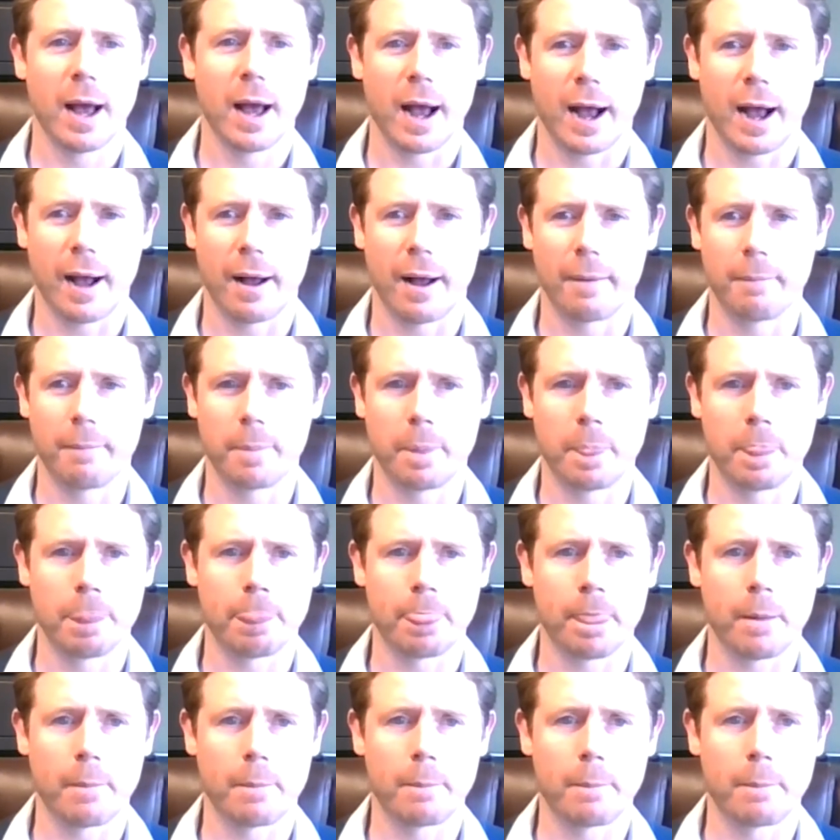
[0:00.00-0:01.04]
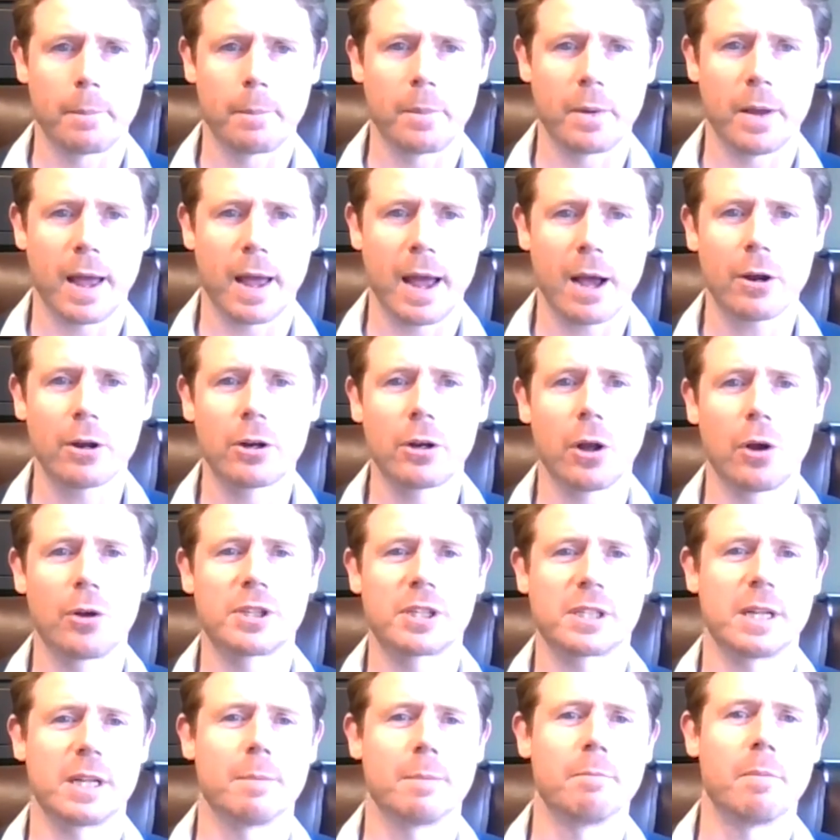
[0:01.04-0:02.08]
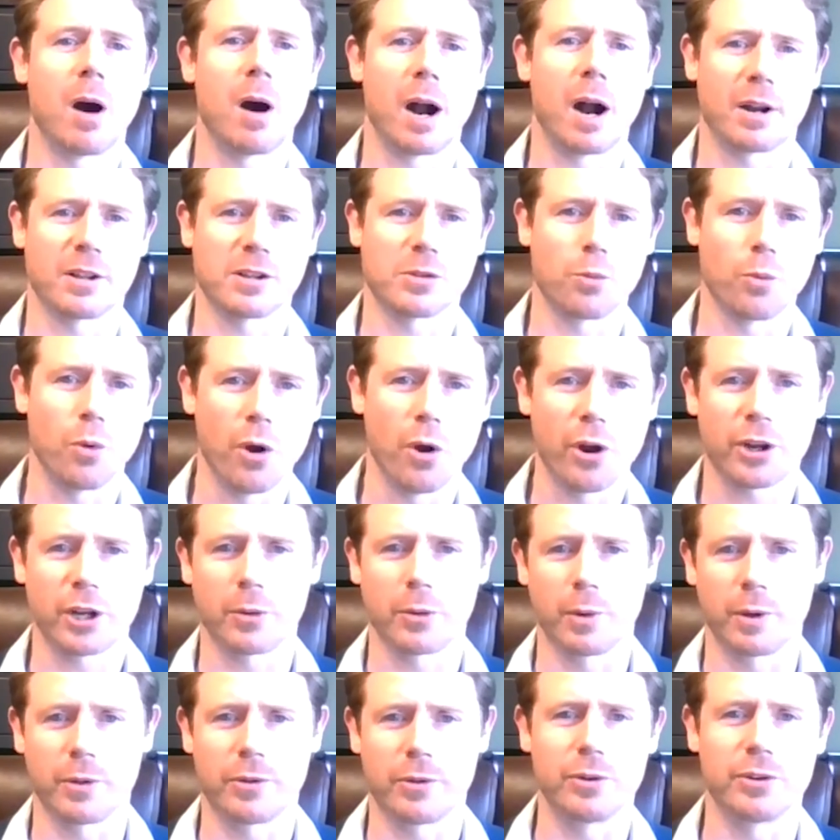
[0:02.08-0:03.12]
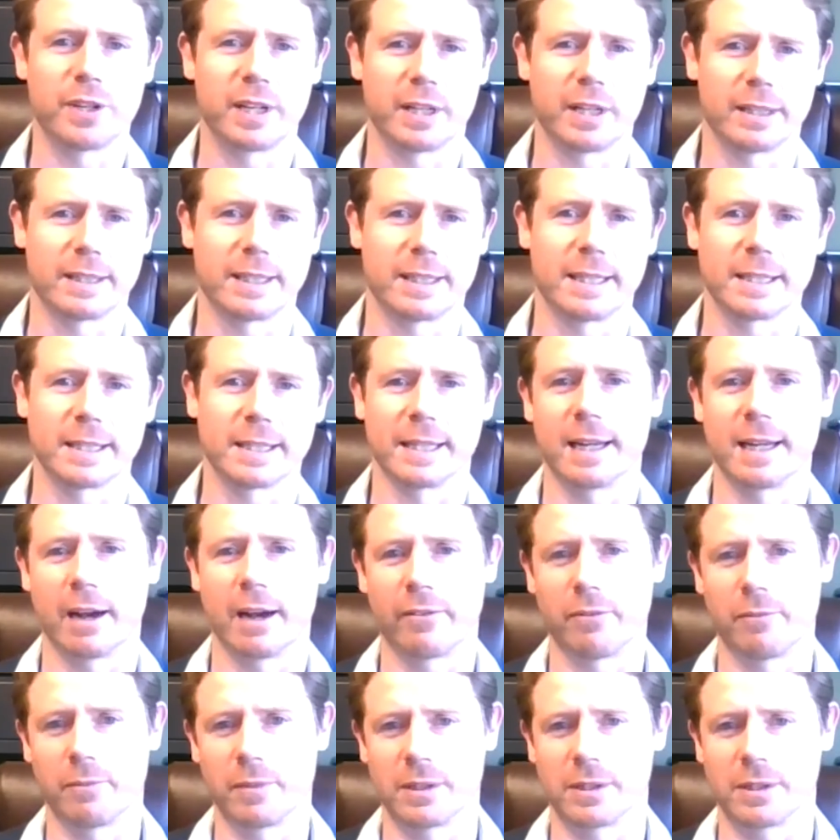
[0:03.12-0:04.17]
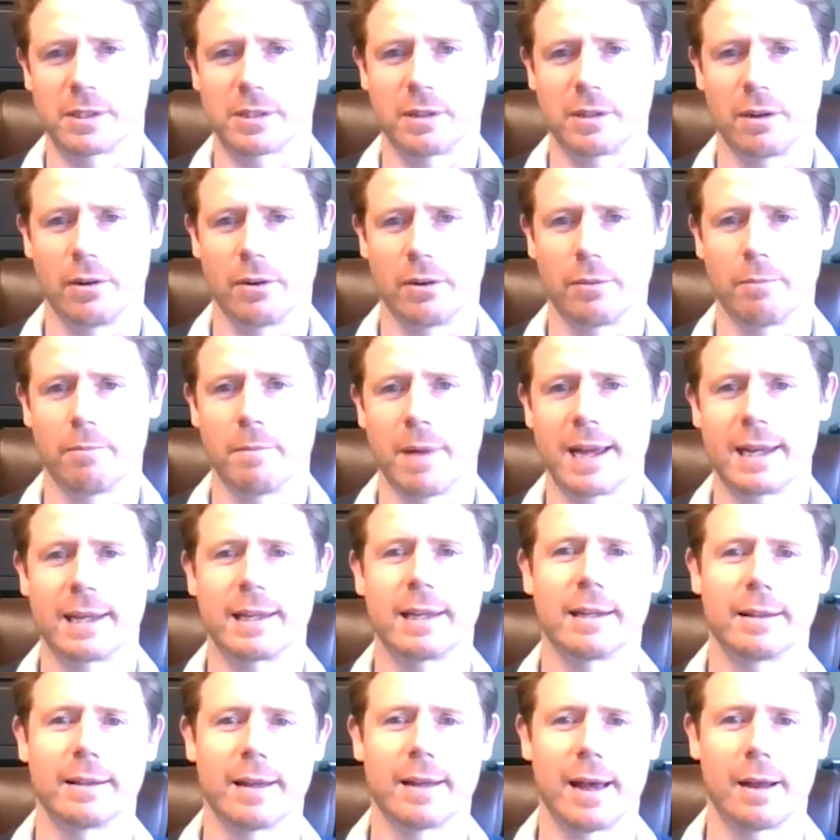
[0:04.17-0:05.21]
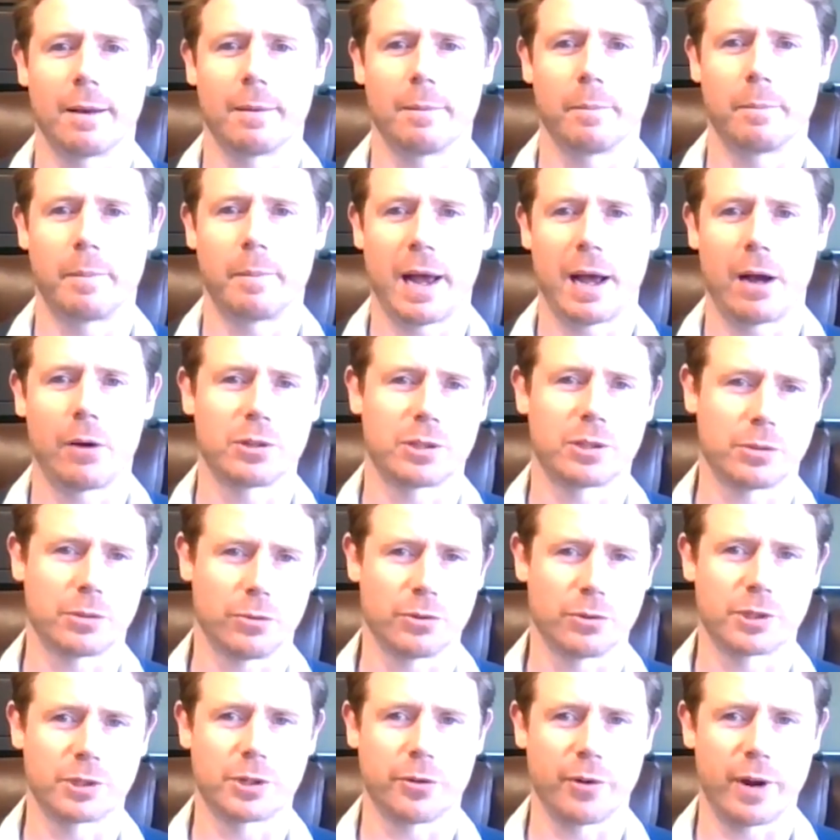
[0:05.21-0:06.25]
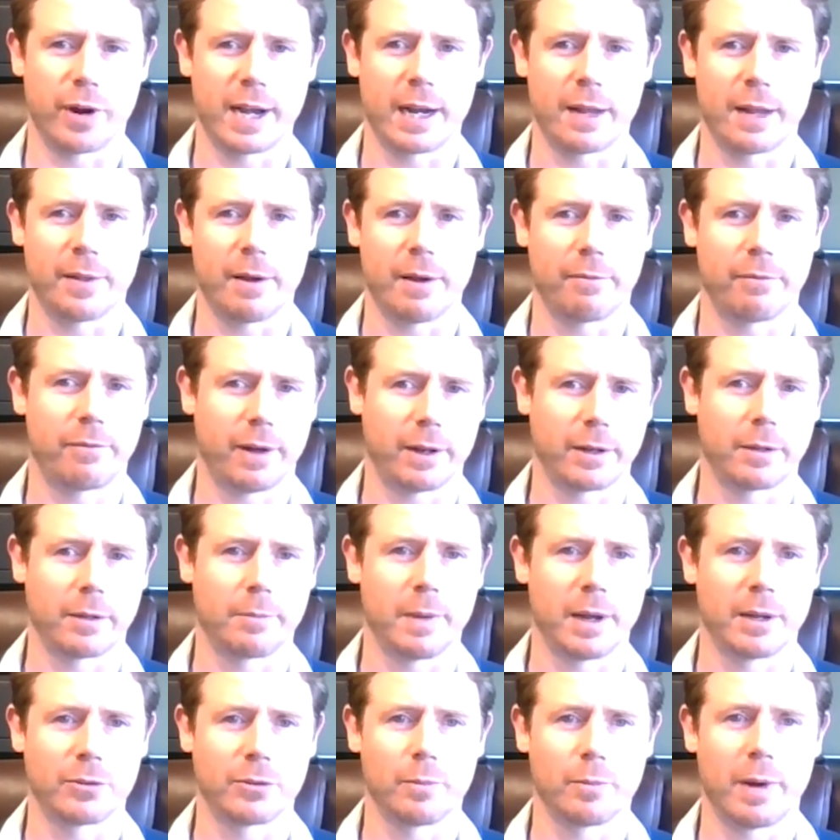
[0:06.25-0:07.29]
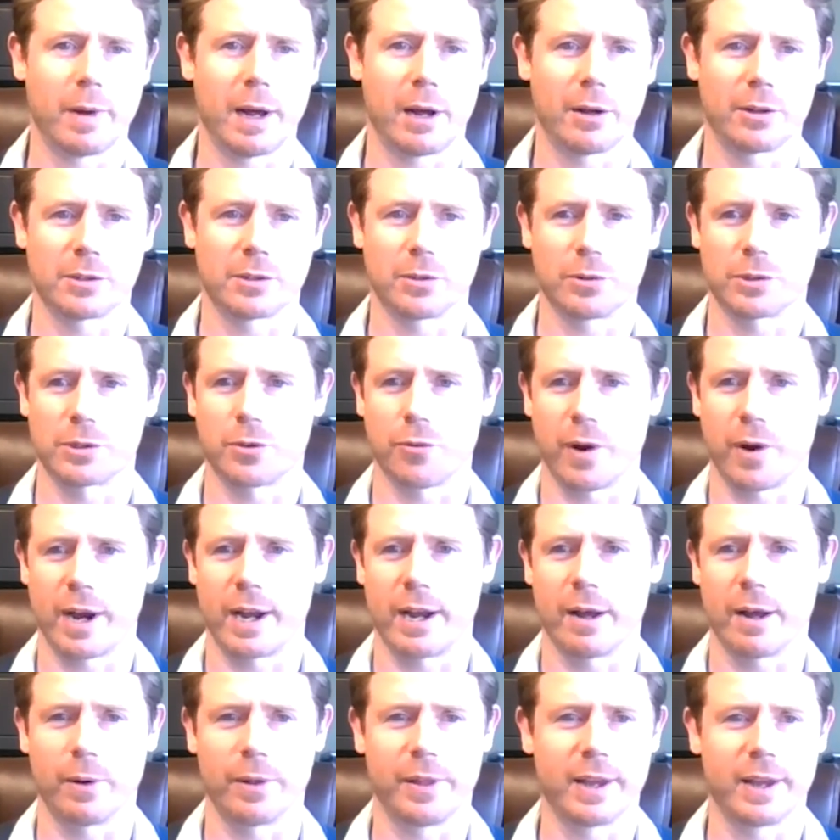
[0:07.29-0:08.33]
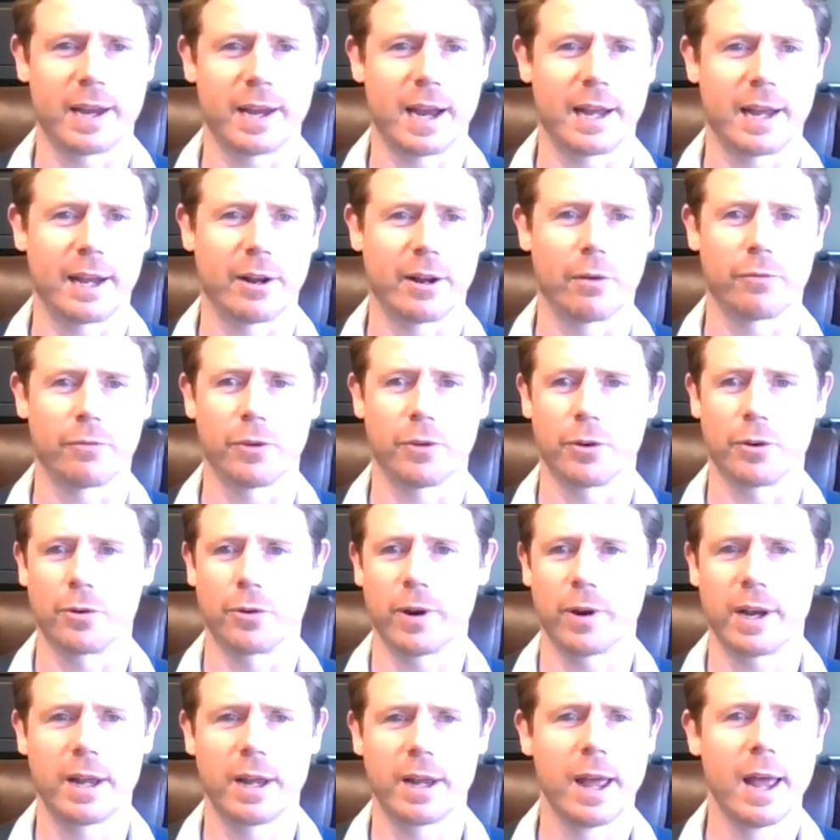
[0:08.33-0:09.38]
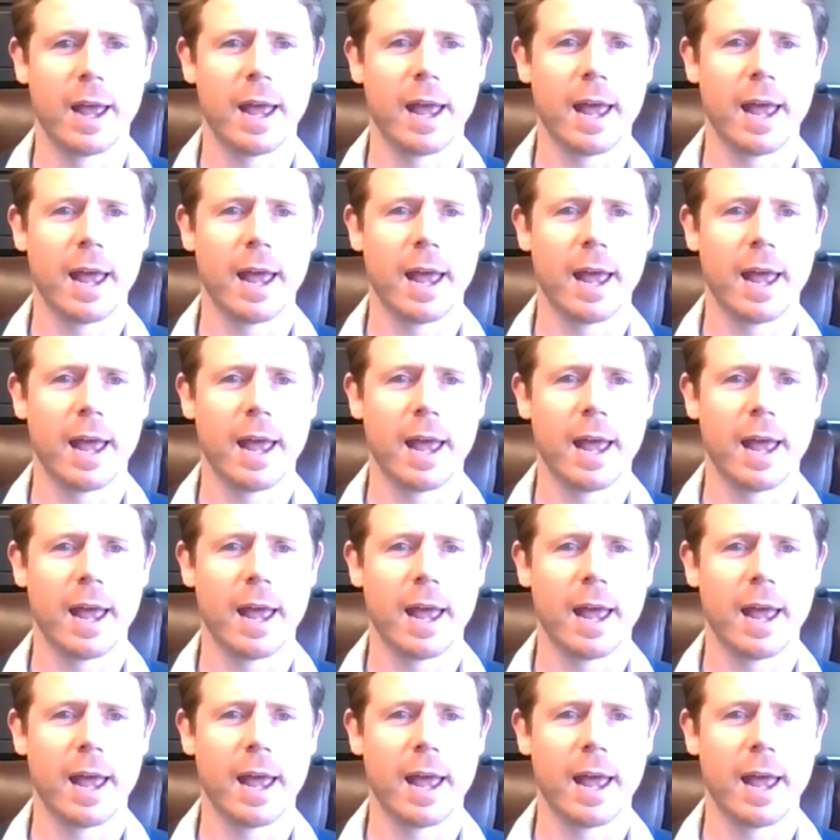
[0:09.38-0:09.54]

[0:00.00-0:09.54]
How closely are miners working with utilities and governments on making that power source greener, that fundamental power source greener, when they're getting it off the grid?